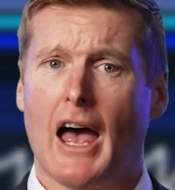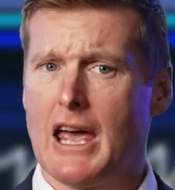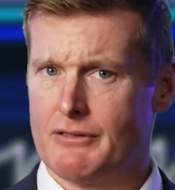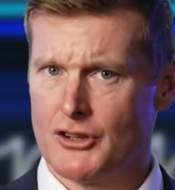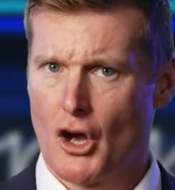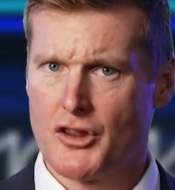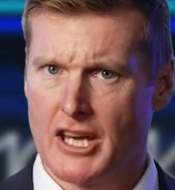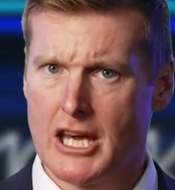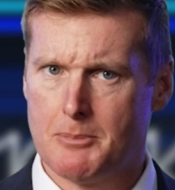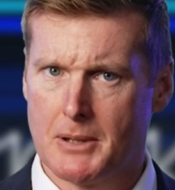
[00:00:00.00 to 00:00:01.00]
even though
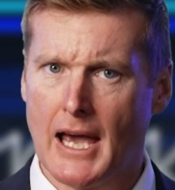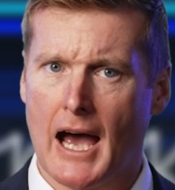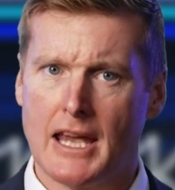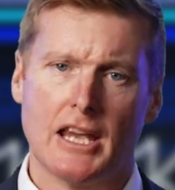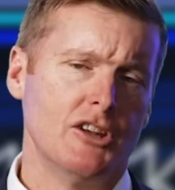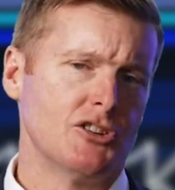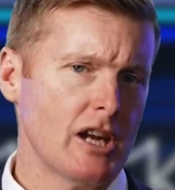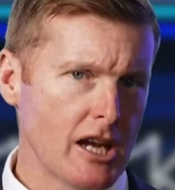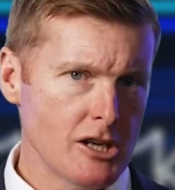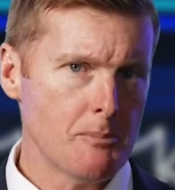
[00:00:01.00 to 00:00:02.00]
the E P A is
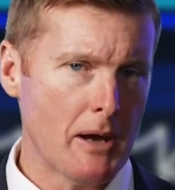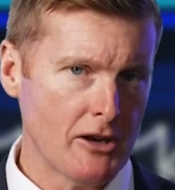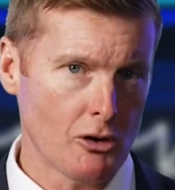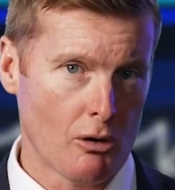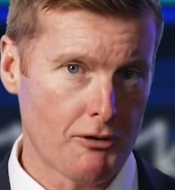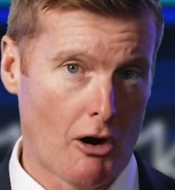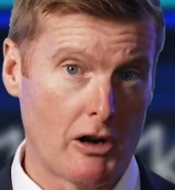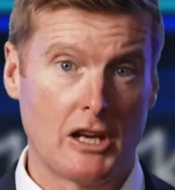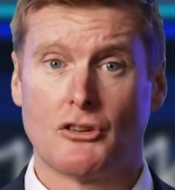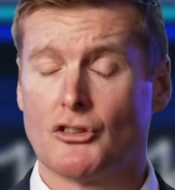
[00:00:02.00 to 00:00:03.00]
an independent
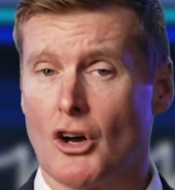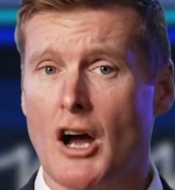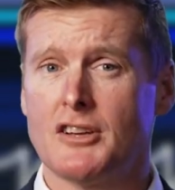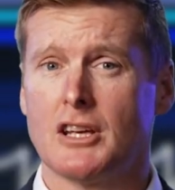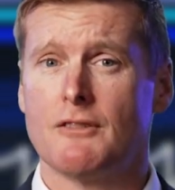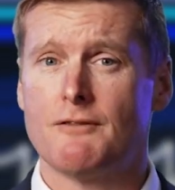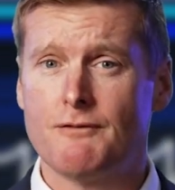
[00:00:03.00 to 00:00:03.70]
authority designed to give